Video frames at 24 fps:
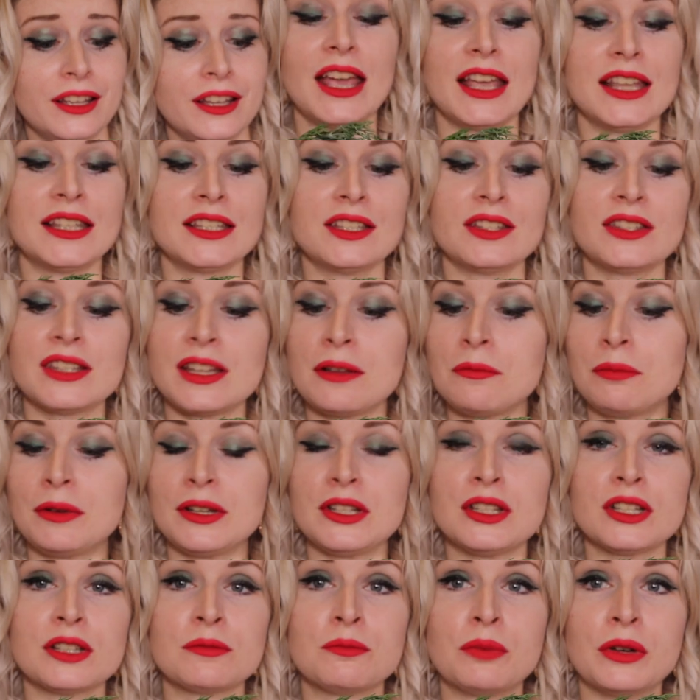Is to simply
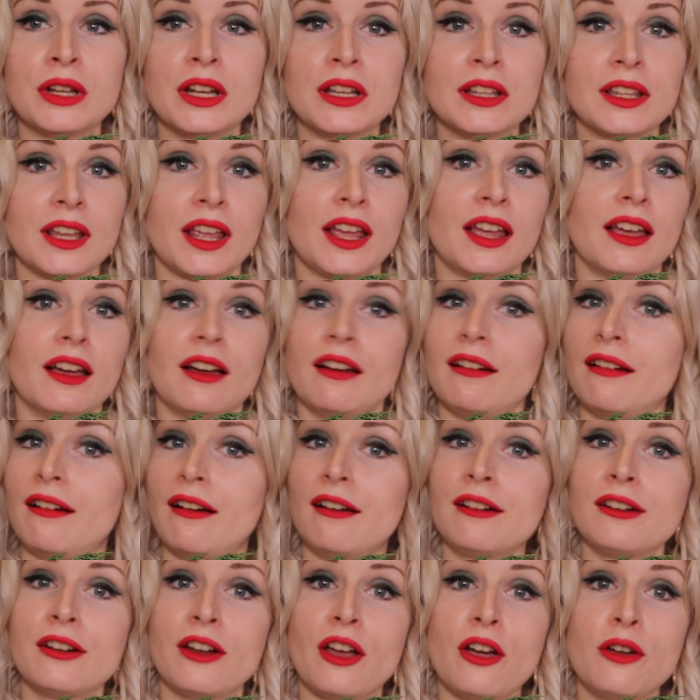just put it
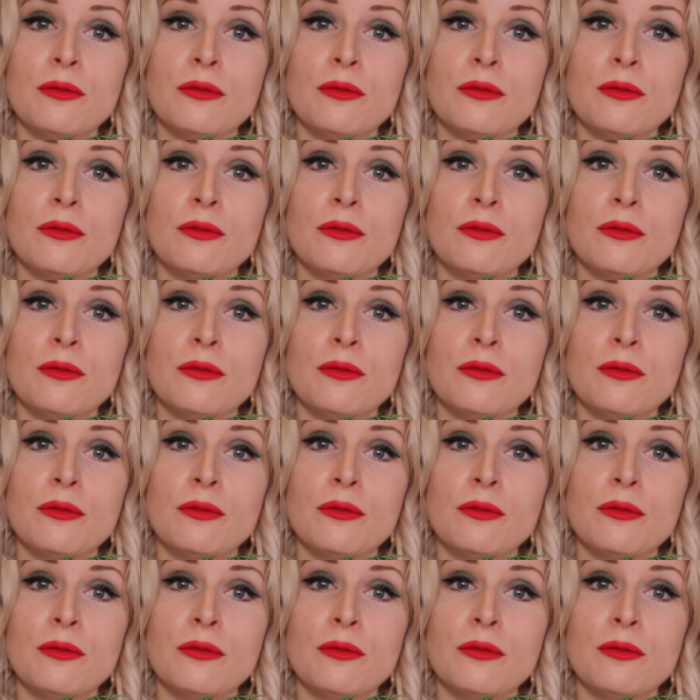on an